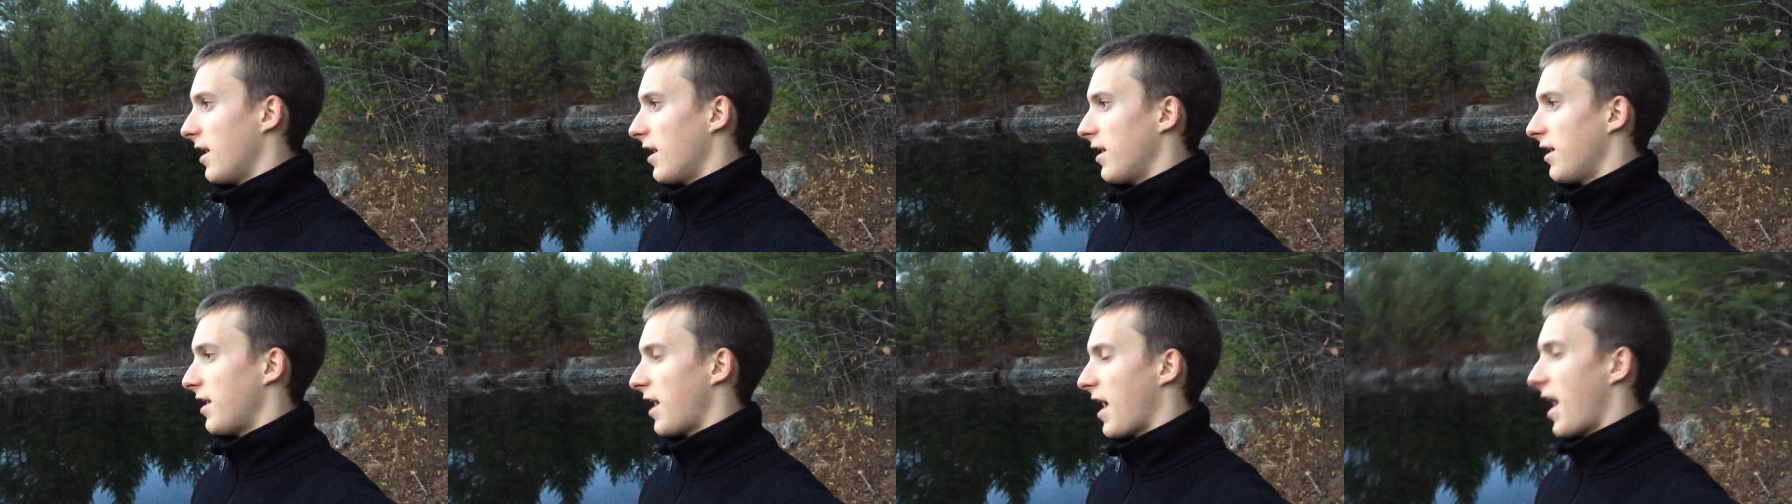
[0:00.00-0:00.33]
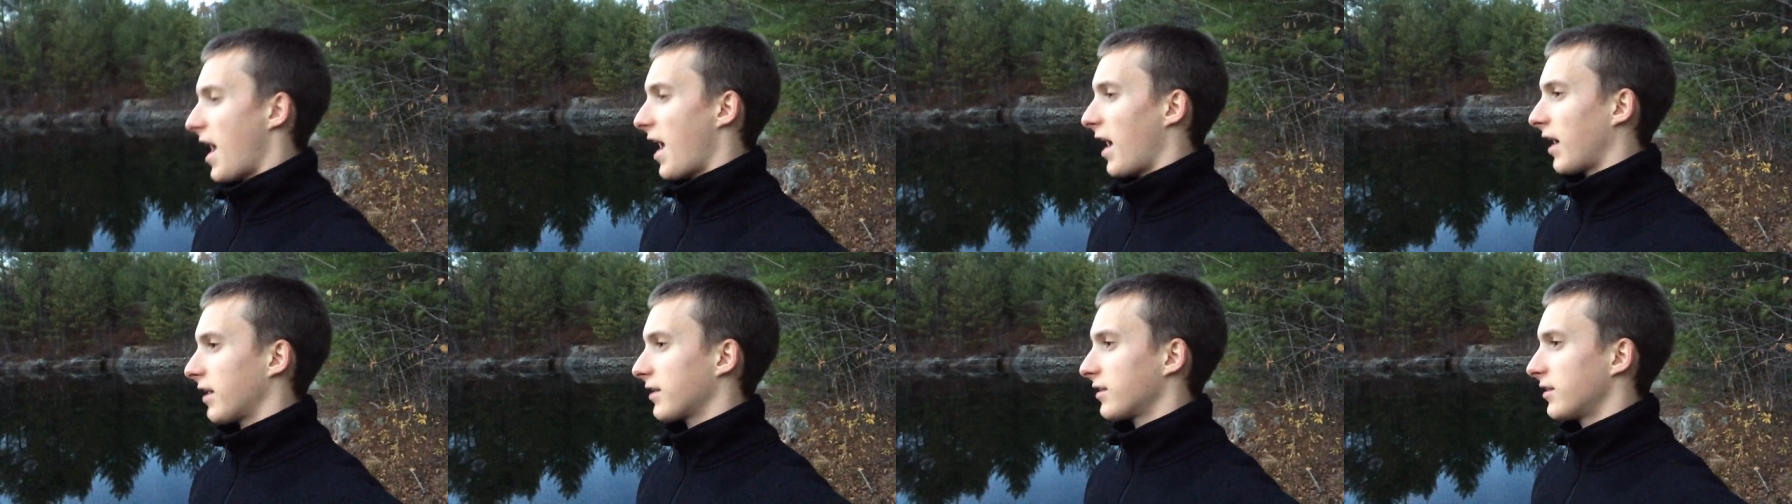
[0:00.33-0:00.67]
and
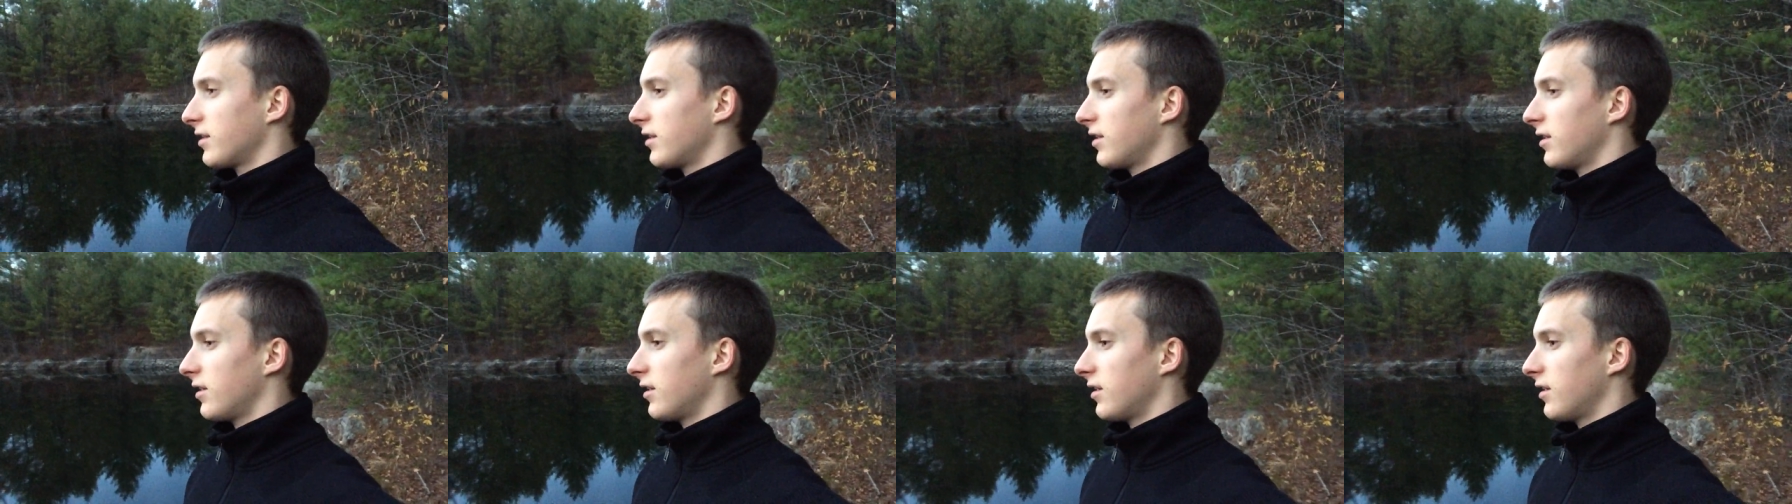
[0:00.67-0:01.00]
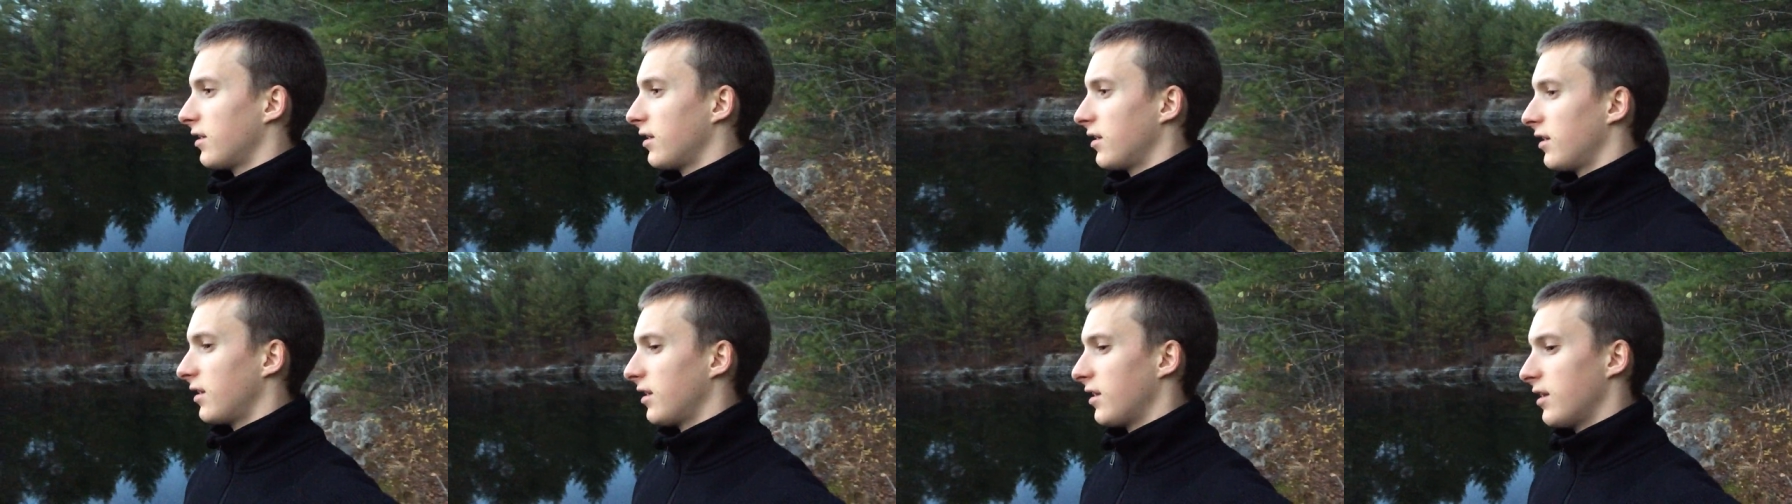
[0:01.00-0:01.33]
act
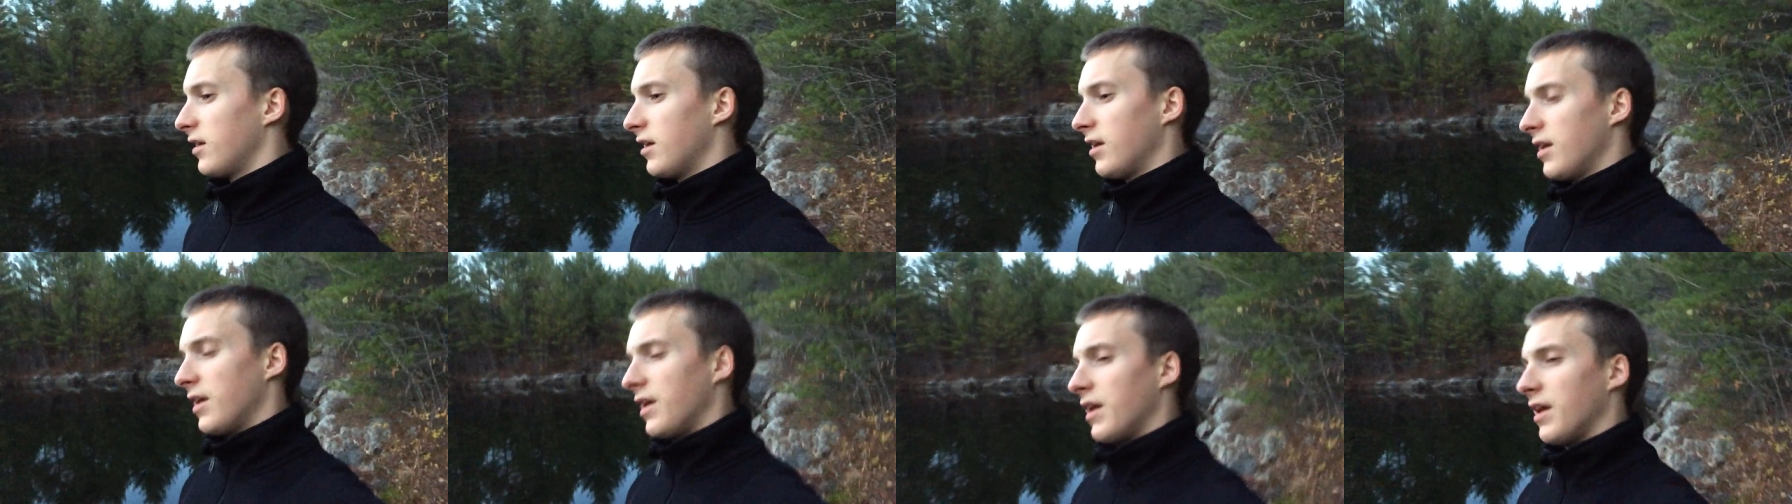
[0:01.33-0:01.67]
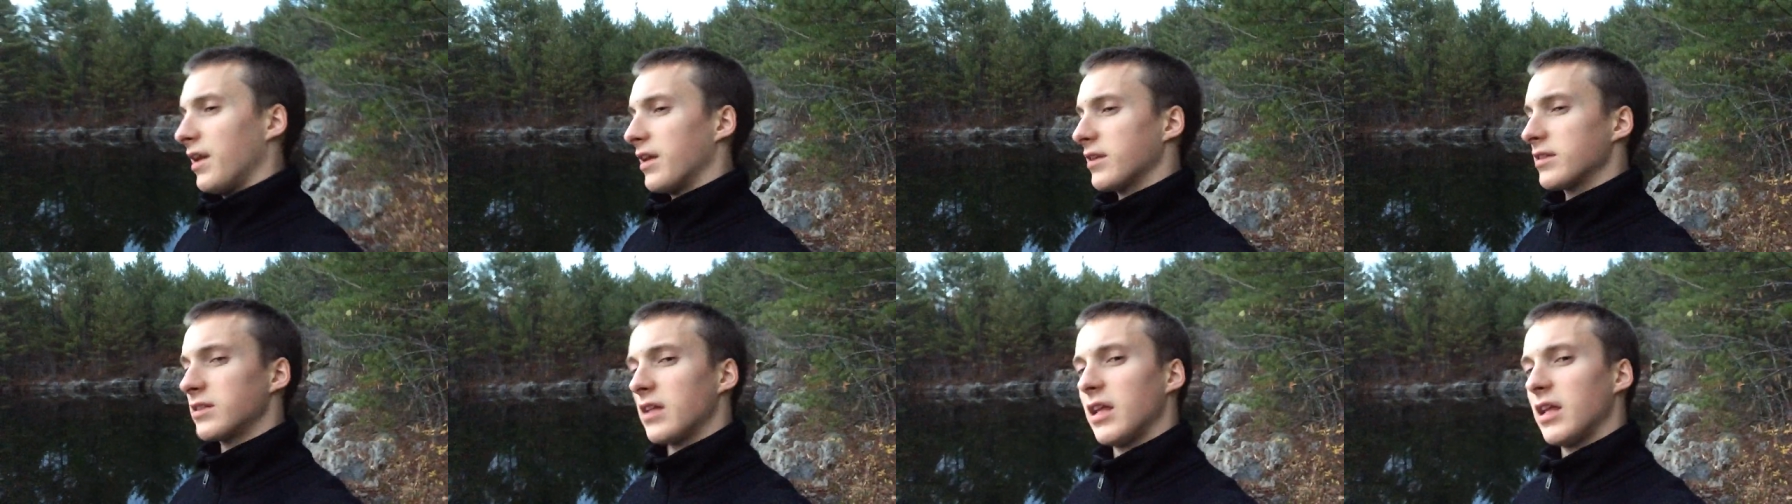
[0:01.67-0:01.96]
in a